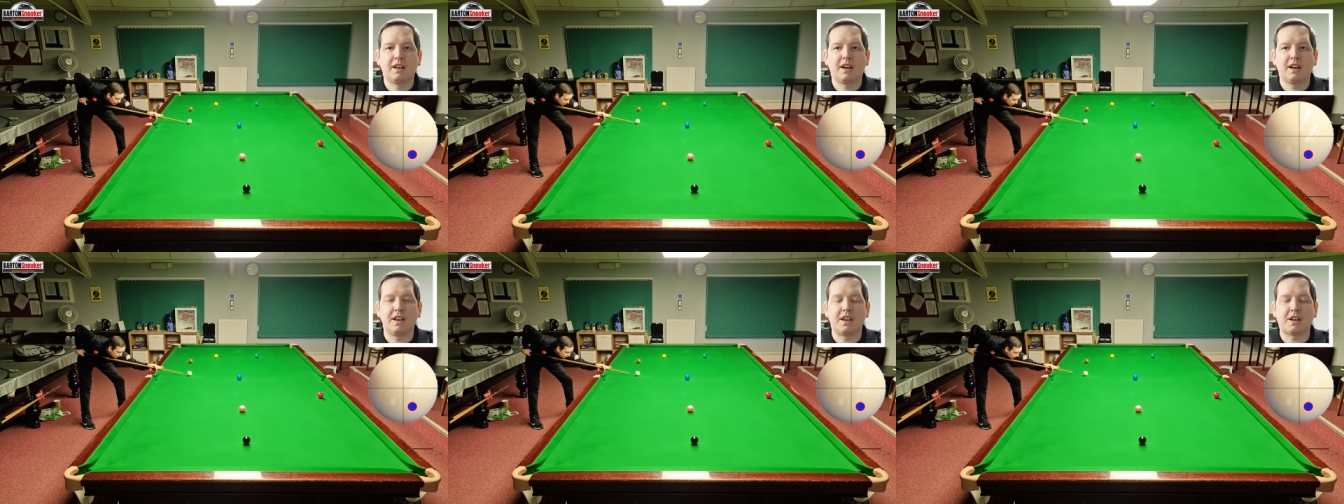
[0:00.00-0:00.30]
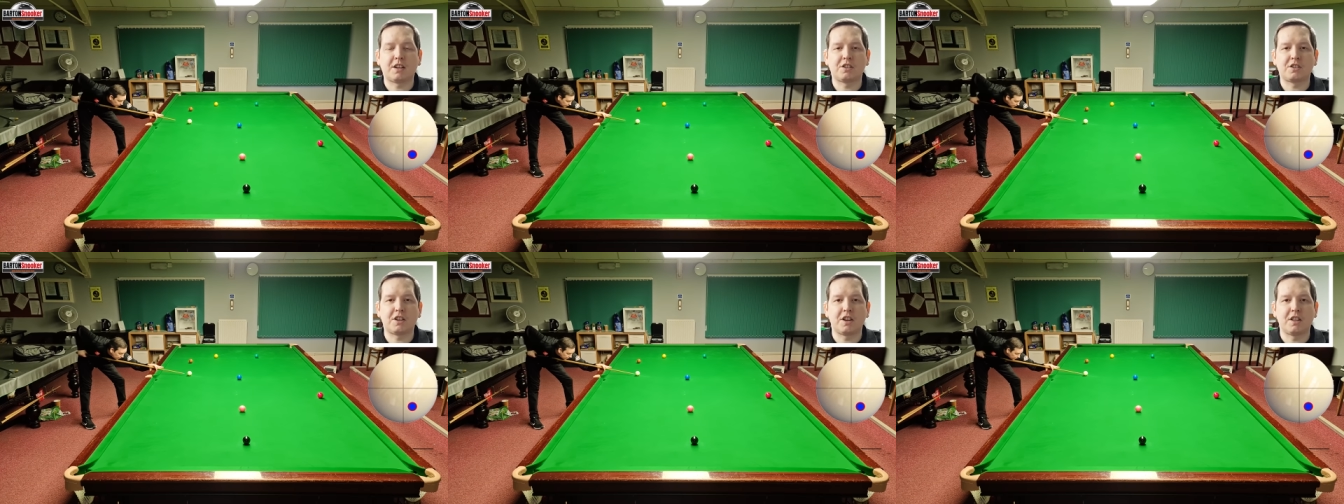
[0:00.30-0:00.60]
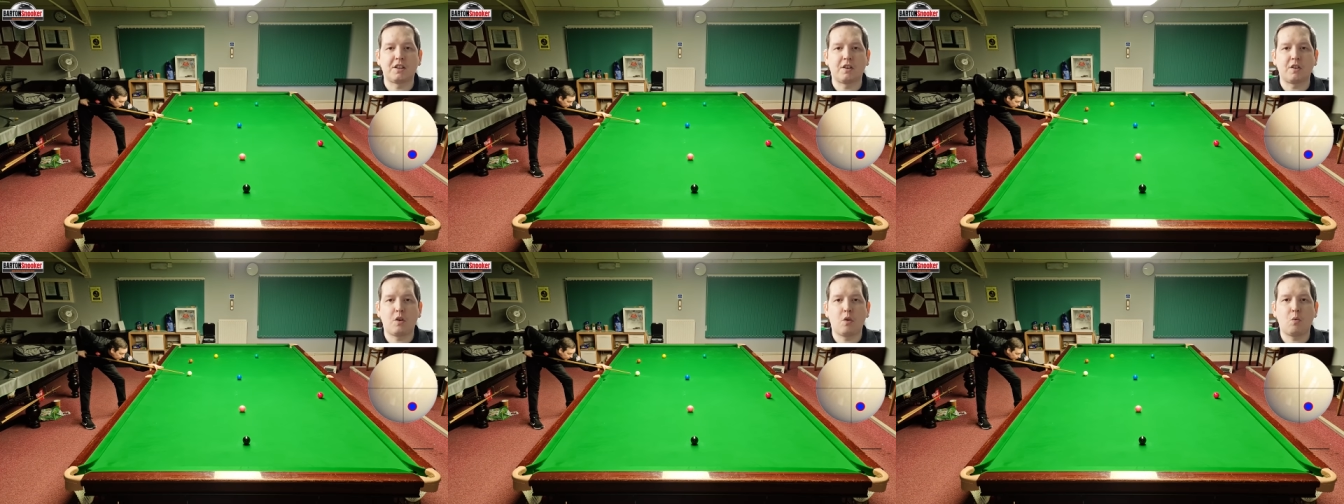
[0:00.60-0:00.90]
and you can see
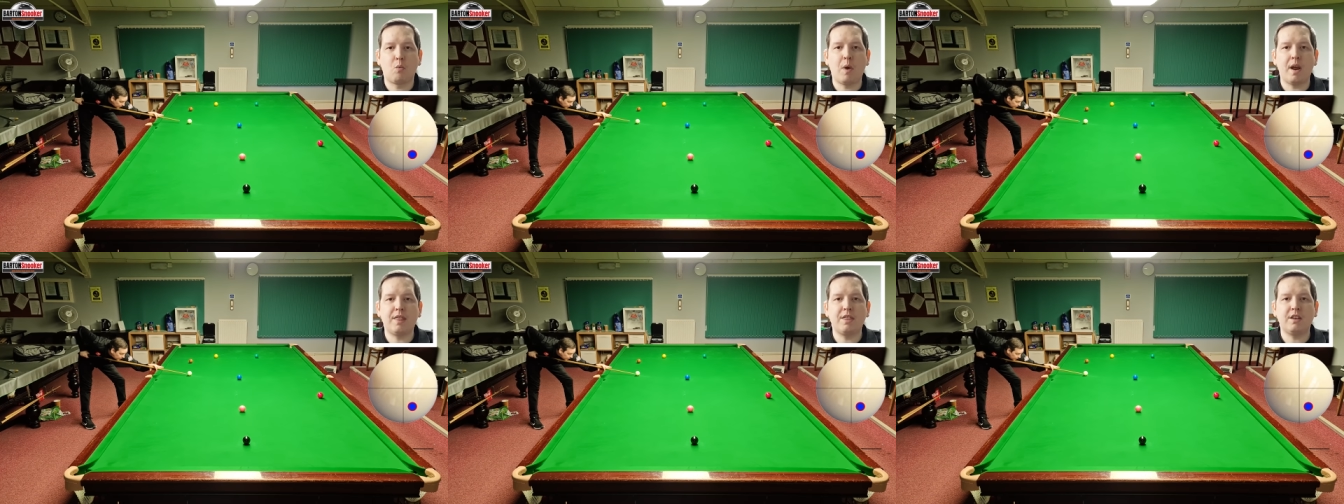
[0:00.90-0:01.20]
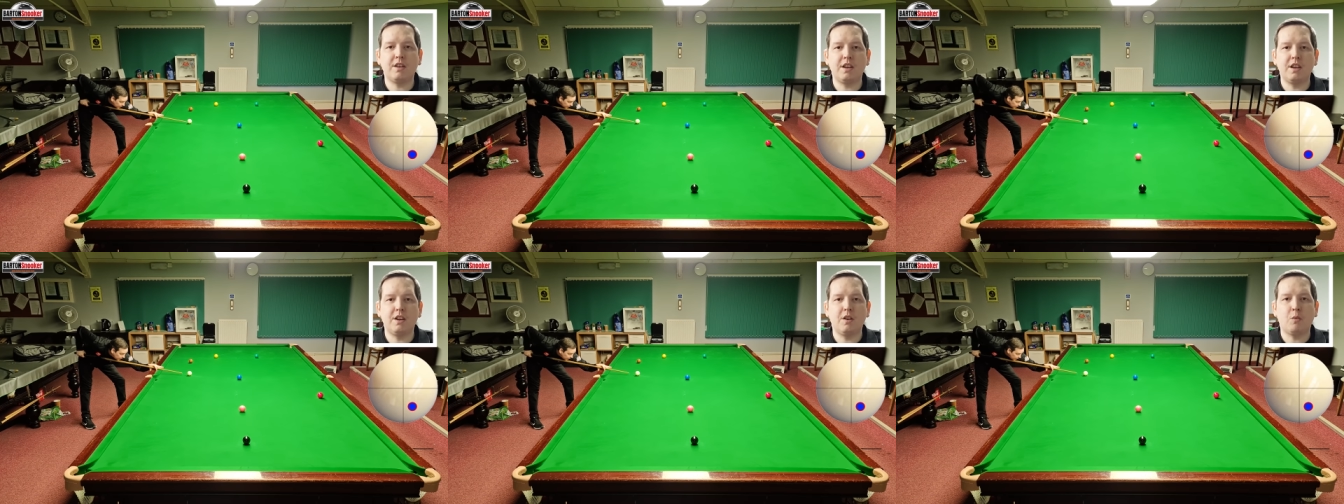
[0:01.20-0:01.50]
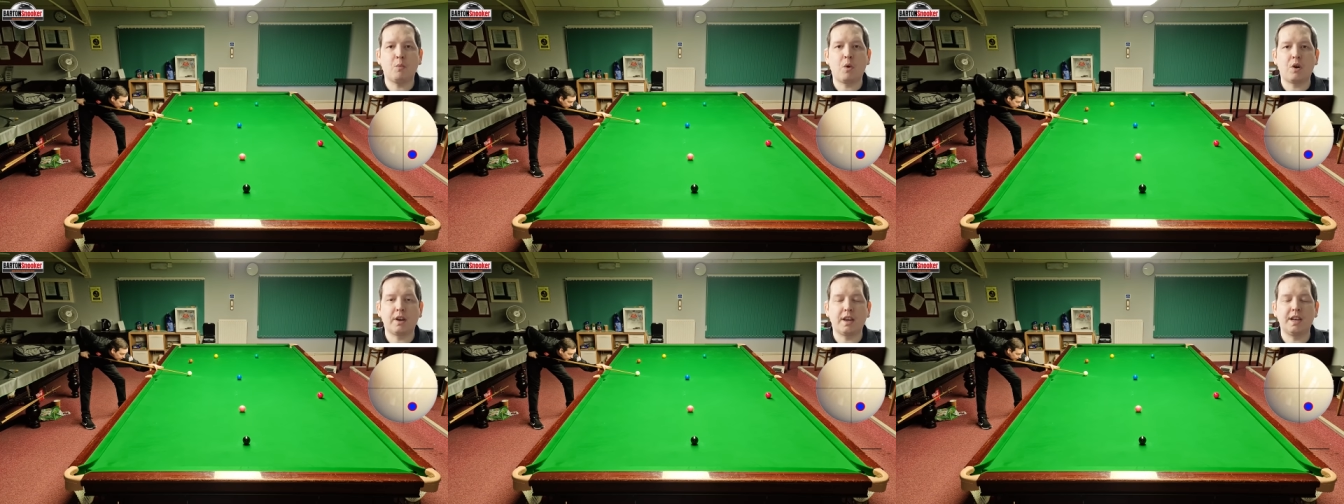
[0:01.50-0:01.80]
that when the
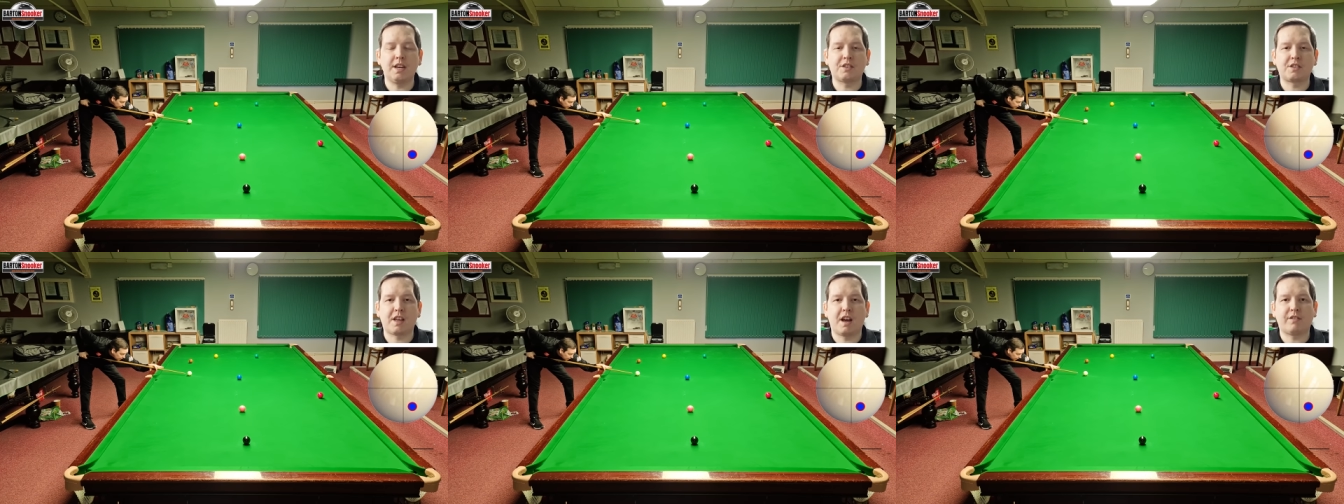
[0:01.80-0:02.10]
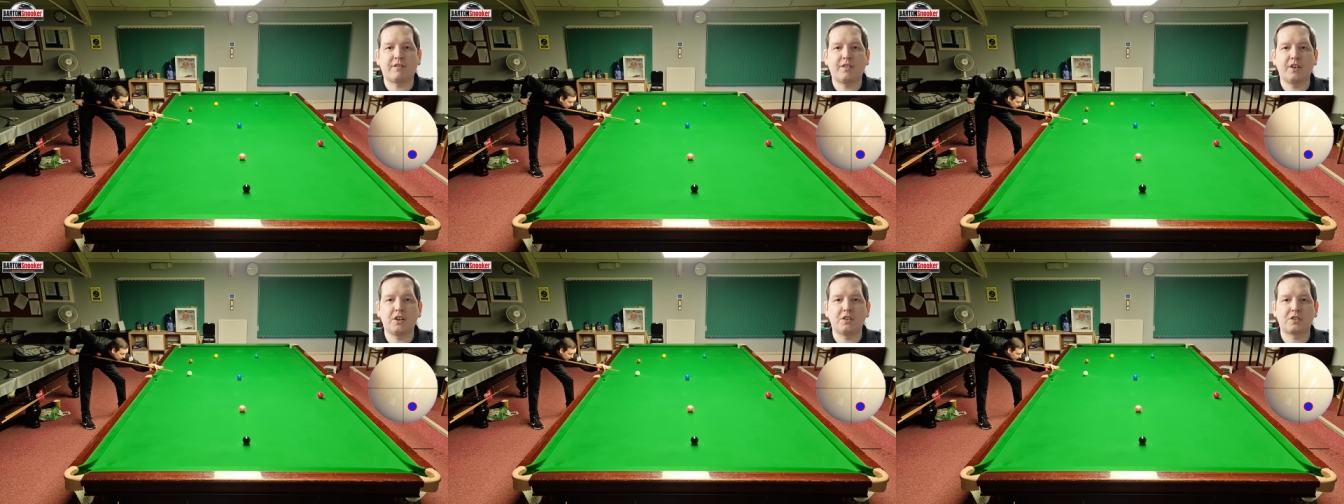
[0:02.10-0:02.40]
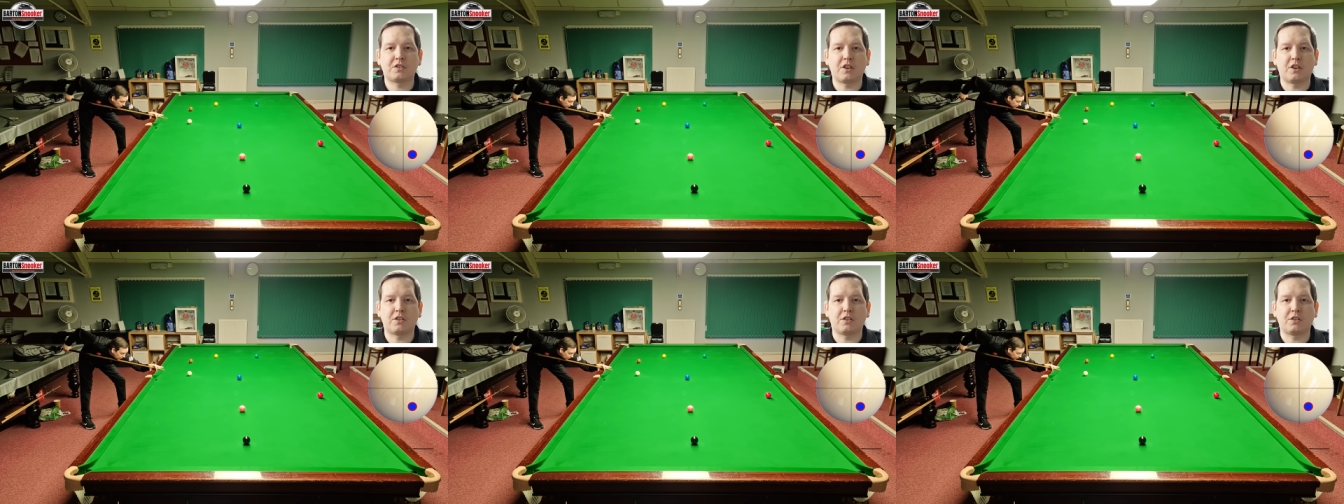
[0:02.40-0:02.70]
white hits that 1st
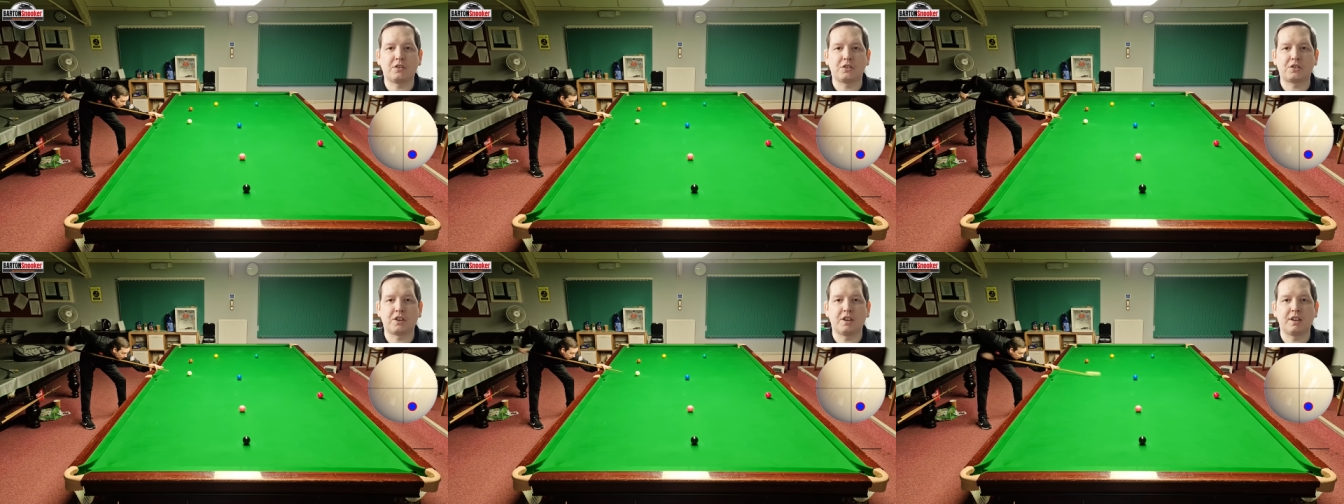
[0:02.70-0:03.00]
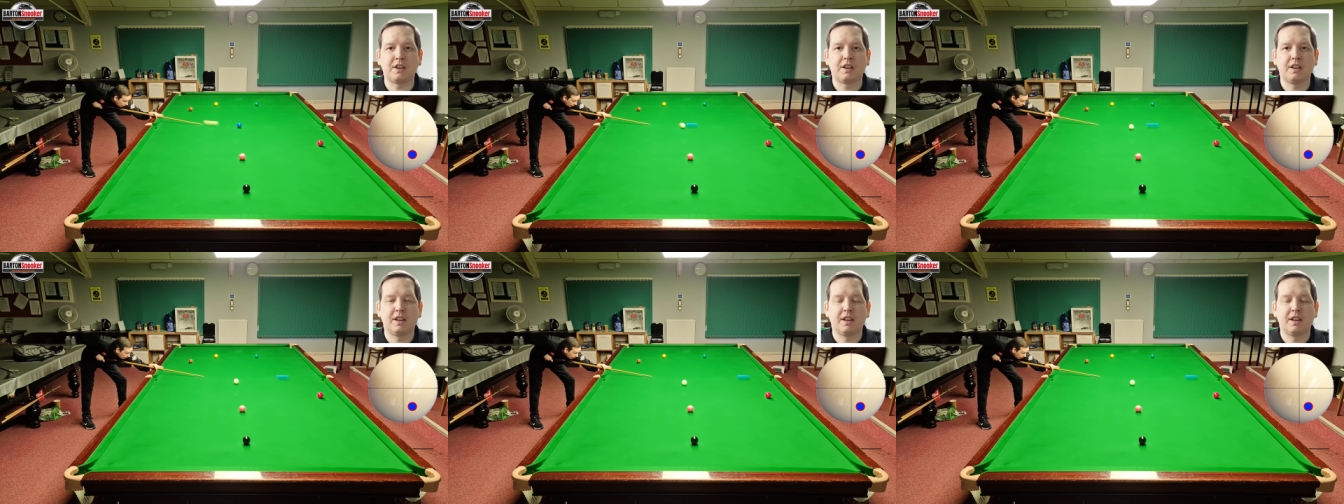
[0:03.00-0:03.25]
side cushion,